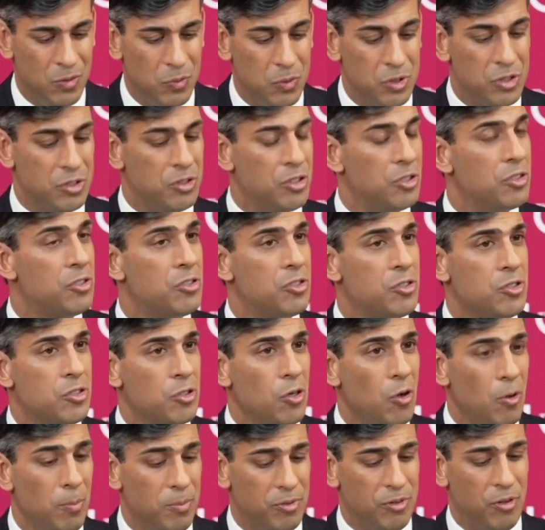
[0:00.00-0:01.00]
the
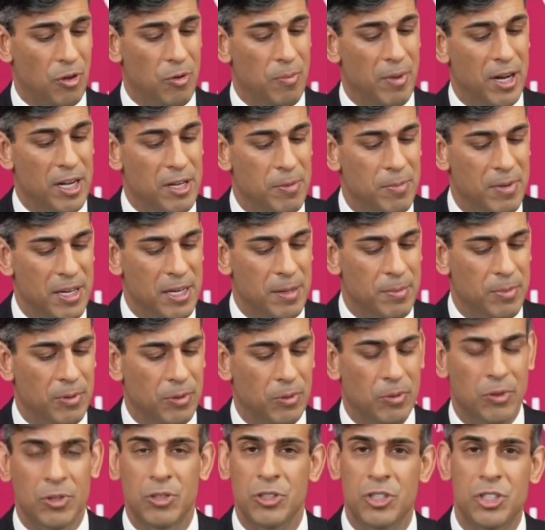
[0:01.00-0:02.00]
possibility of an
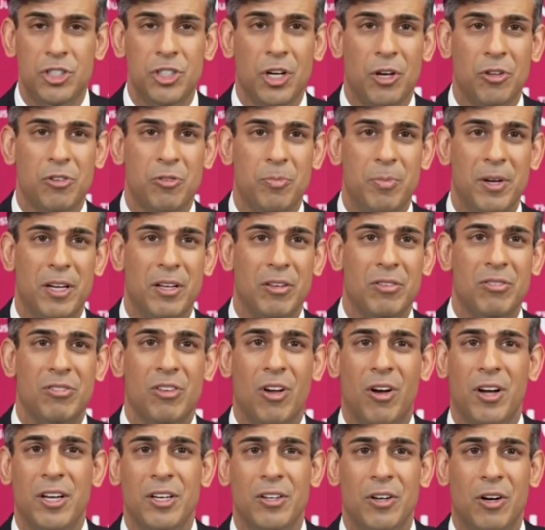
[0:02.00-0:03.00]
ECHR challenge
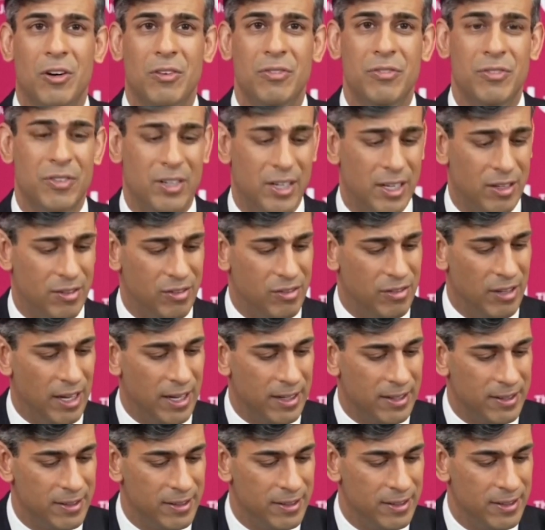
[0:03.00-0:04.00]
and also a
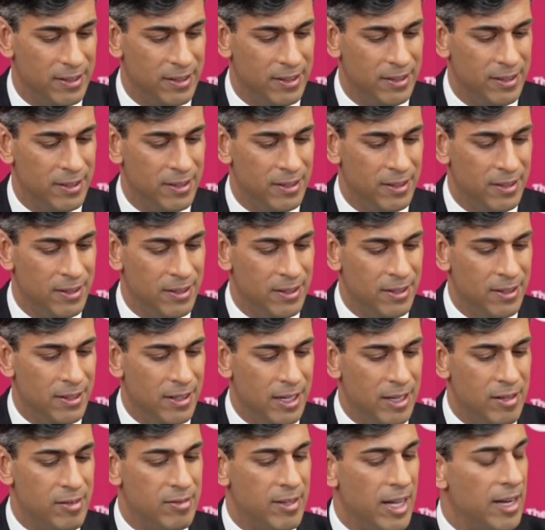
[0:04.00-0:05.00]
political challenge by the
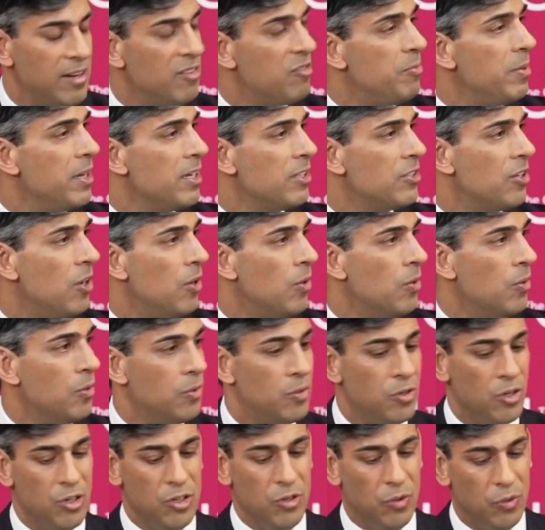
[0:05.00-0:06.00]
Labour Party at
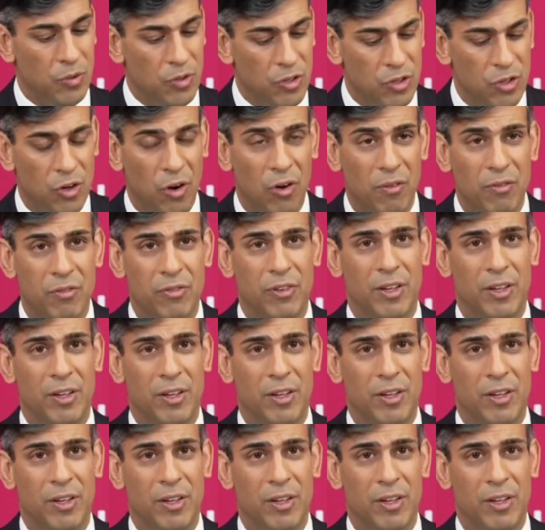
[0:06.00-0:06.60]
the hustings.